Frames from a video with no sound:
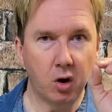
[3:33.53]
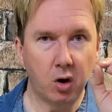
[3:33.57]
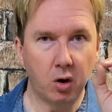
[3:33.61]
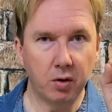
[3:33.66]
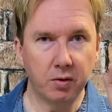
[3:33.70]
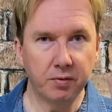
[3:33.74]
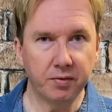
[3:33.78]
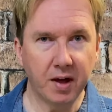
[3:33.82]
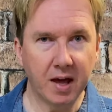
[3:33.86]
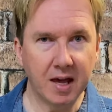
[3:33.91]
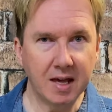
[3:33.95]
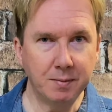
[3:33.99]

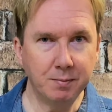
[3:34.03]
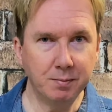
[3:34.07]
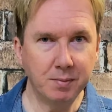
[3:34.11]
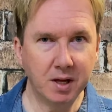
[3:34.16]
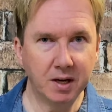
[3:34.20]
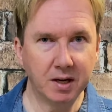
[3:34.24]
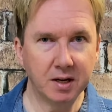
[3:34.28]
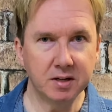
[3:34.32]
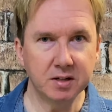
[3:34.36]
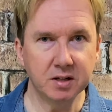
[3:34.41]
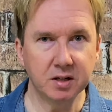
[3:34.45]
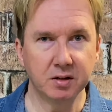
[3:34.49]
of a
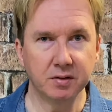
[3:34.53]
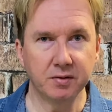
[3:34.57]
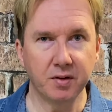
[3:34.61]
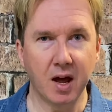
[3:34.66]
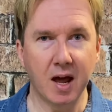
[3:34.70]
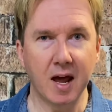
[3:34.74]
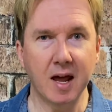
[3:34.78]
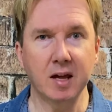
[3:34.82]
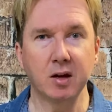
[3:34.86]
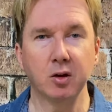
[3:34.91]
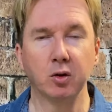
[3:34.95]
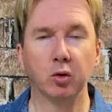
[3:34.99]
minute of
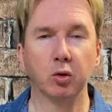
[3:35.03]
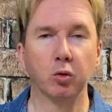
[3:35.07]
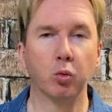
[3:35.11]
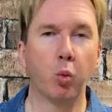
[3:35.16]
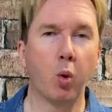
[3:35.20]
angle,